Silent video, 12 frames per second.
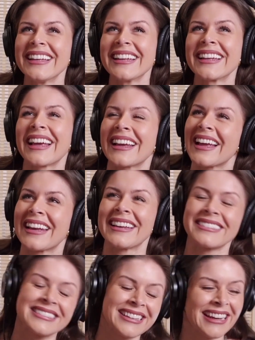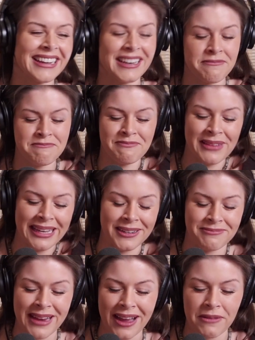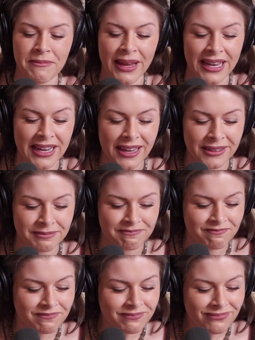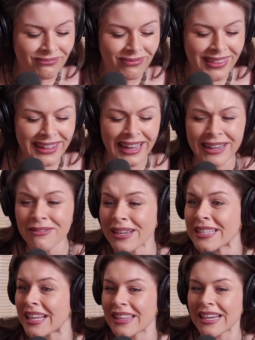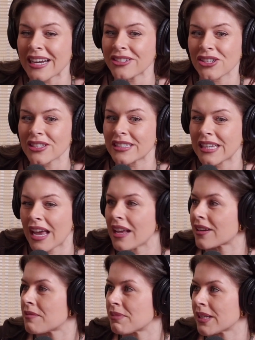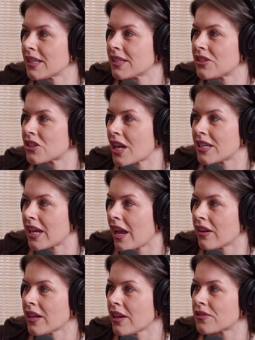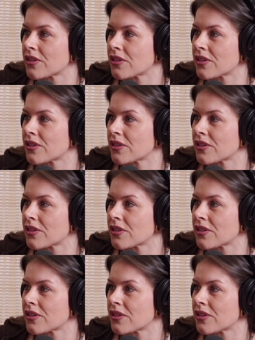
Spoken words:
I gotta get him now. But anyways, and then I just completely shut down after